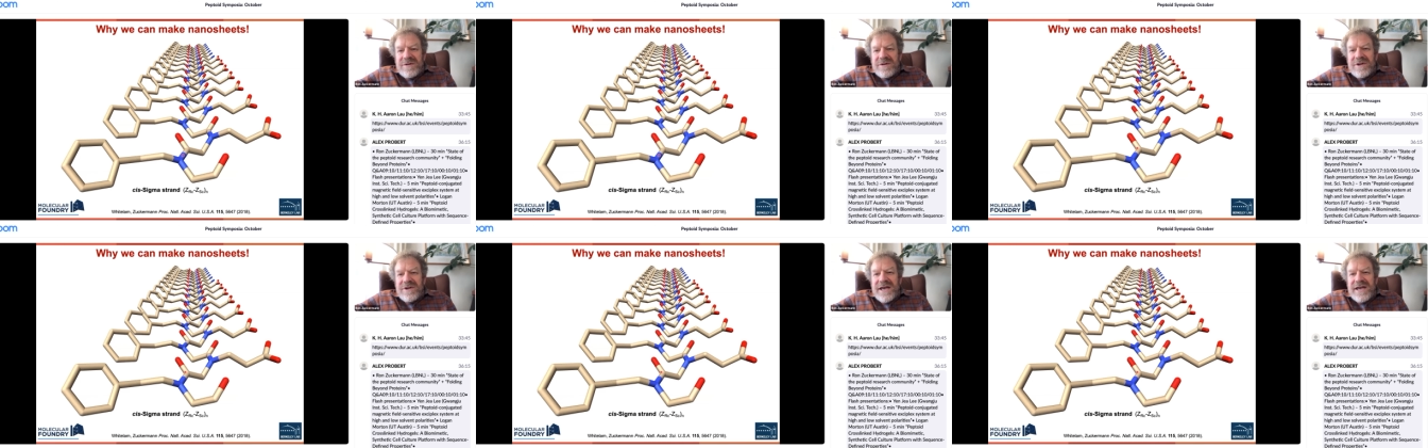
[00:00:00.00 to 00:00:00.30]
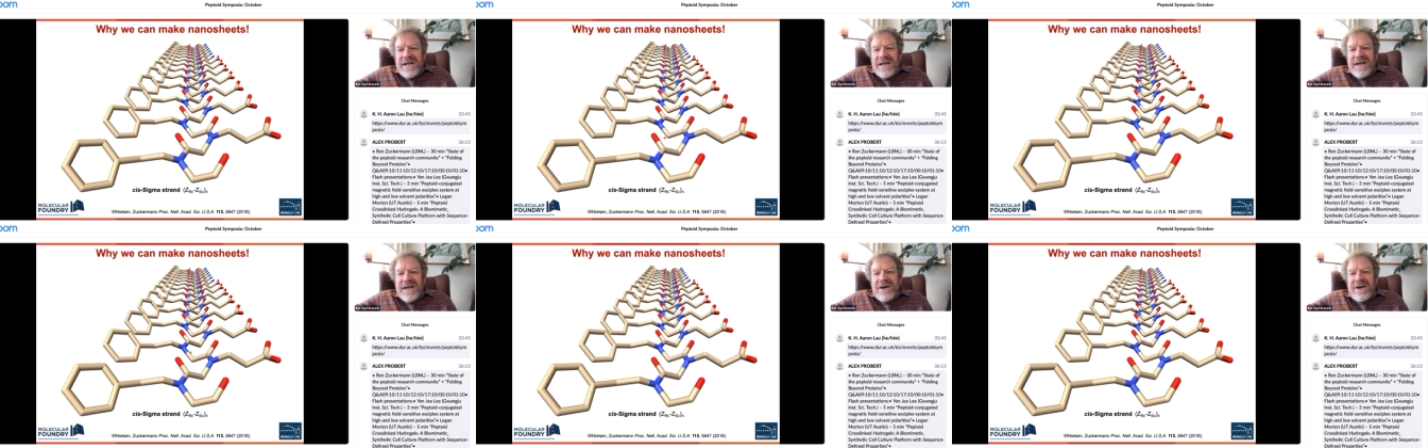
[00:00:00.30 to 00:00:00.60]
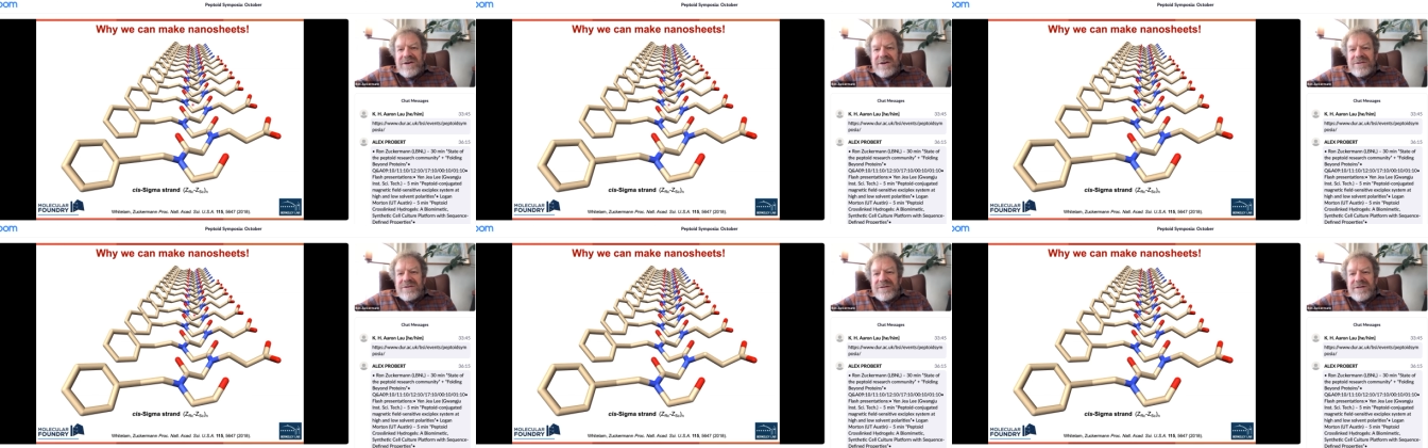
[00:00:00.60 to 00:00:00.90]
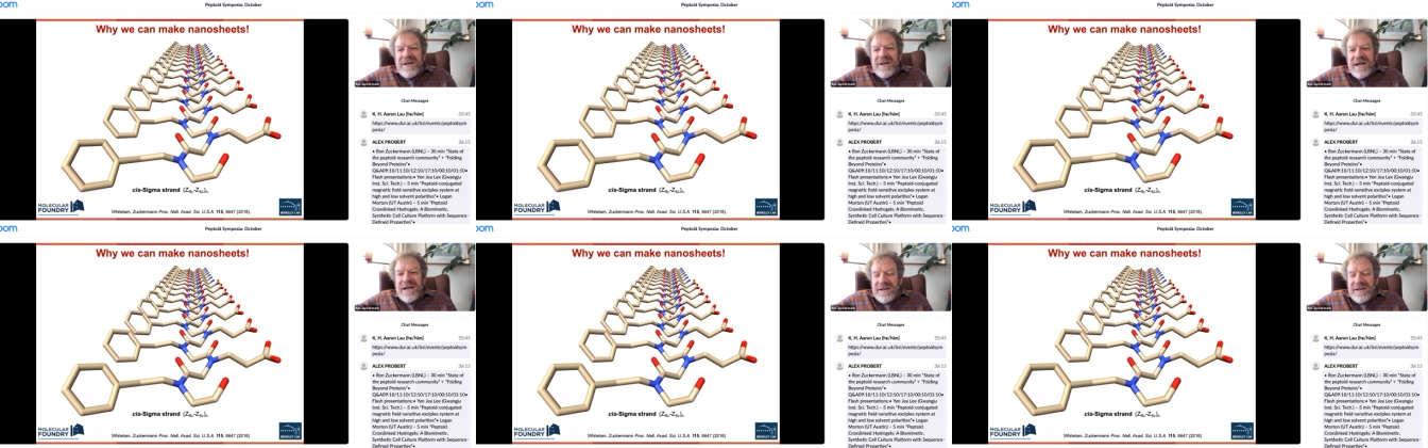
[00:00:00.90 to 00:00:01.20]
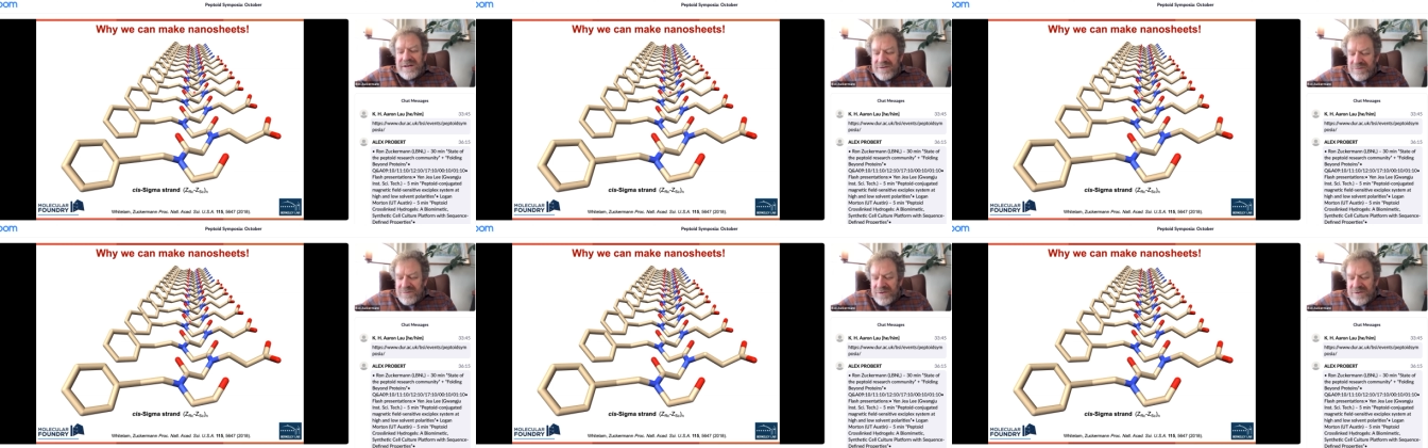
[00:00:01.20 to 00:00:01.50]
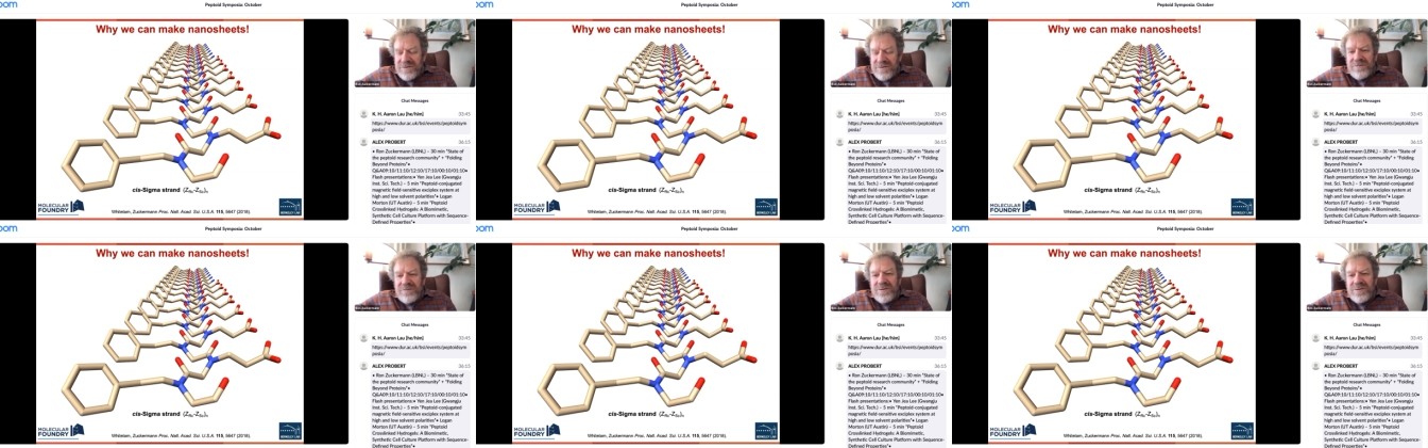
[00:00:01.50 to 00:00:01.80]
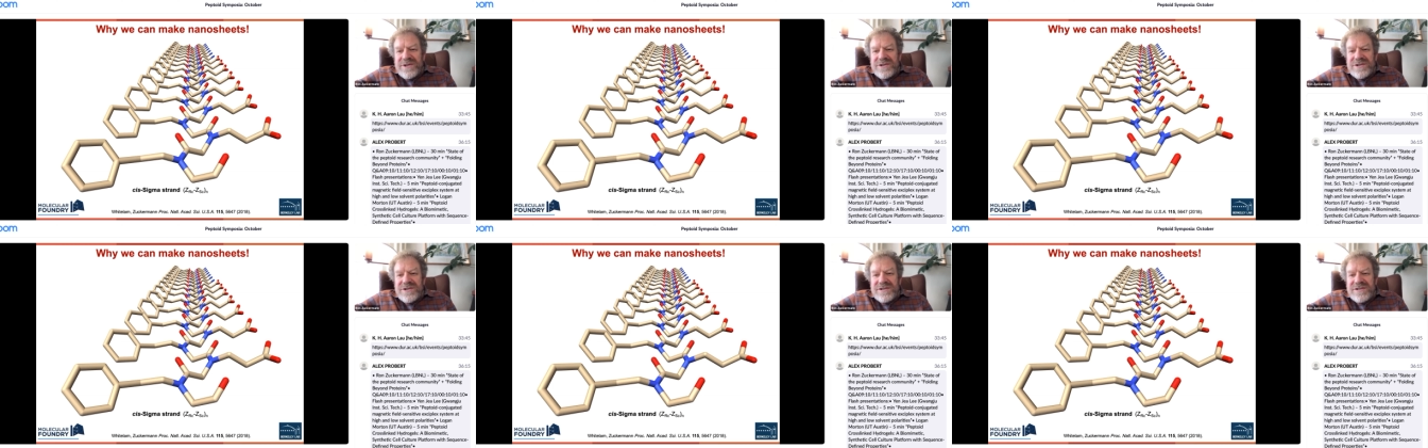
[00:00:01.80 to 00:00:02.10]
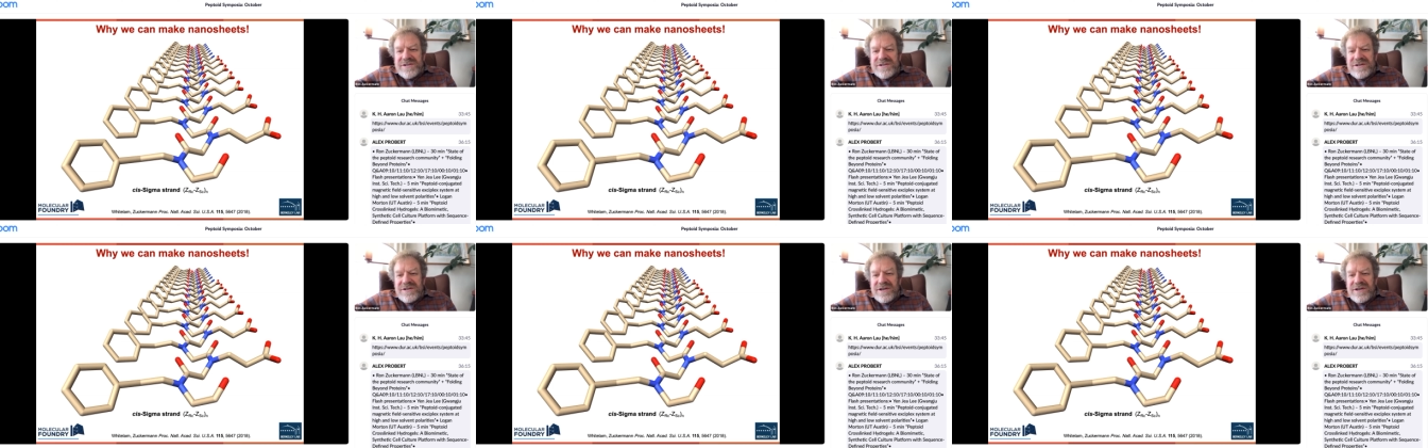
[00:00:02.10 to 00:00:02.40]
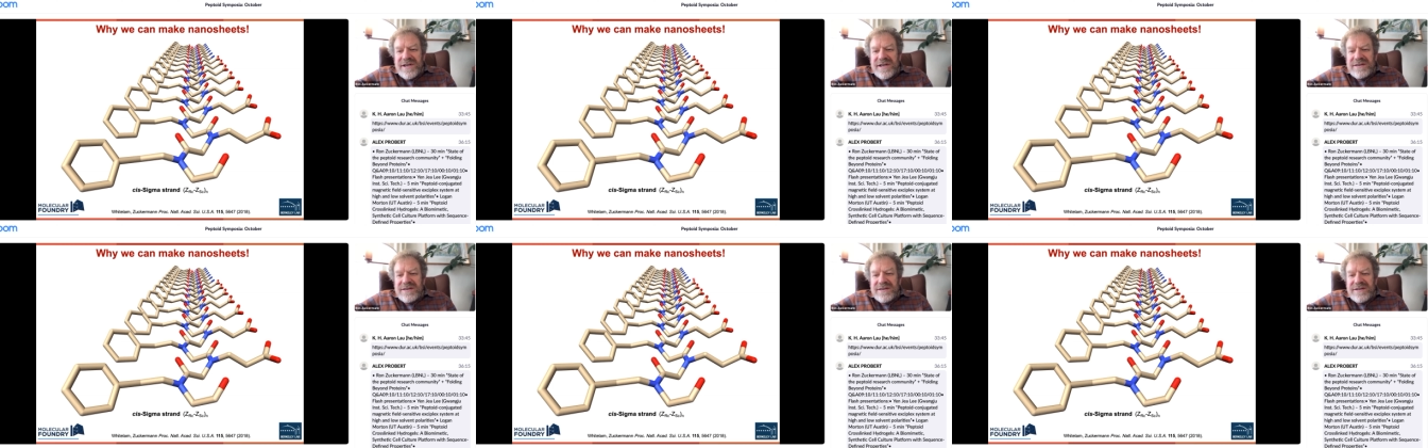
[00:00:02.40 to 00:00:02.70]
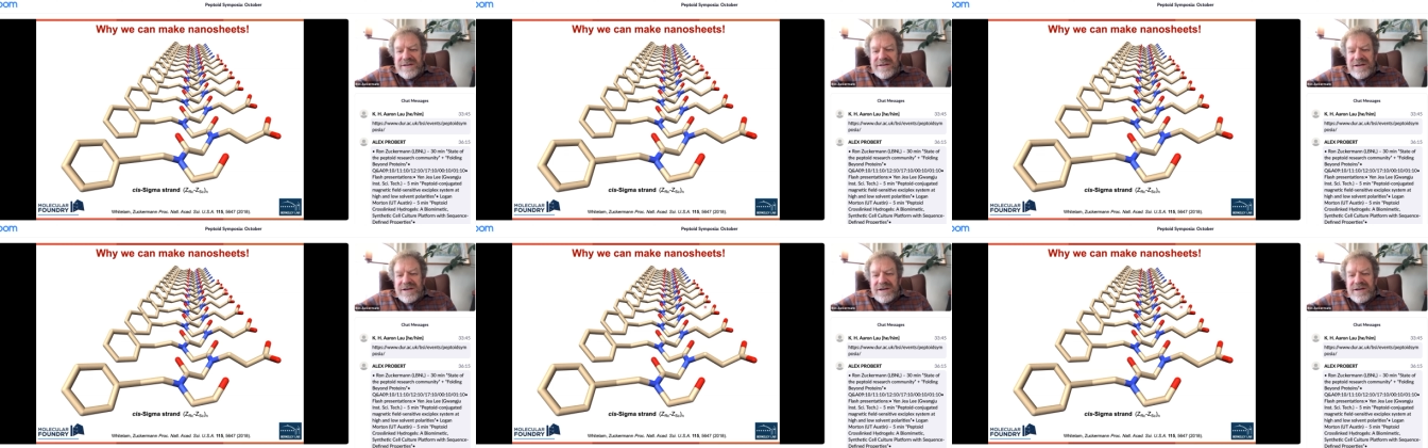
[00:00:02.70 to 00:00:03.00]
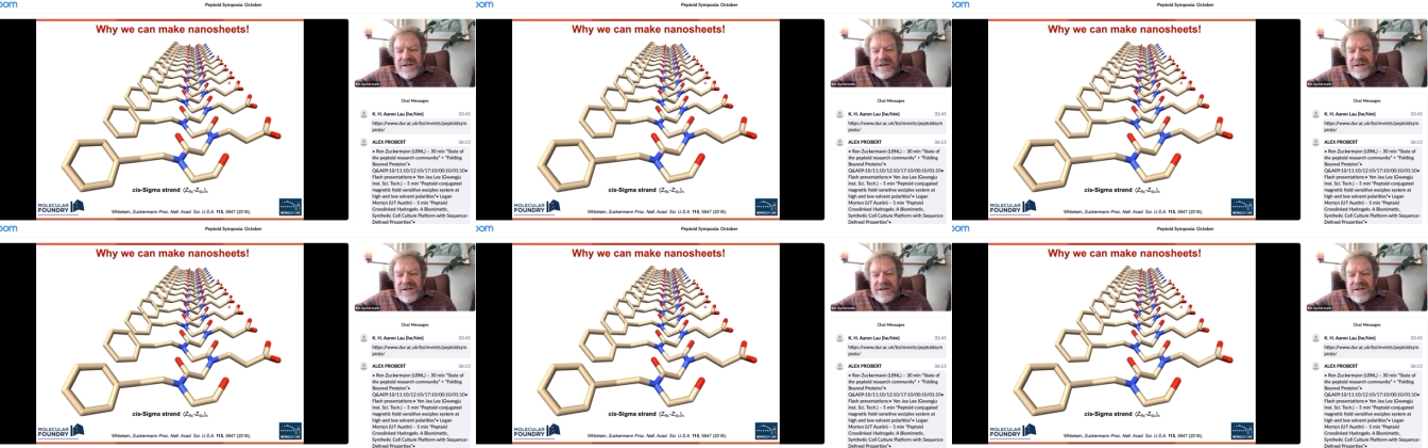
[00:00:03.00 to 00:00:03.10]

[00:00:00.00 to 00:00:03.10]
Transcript: laid out. And if we just look at the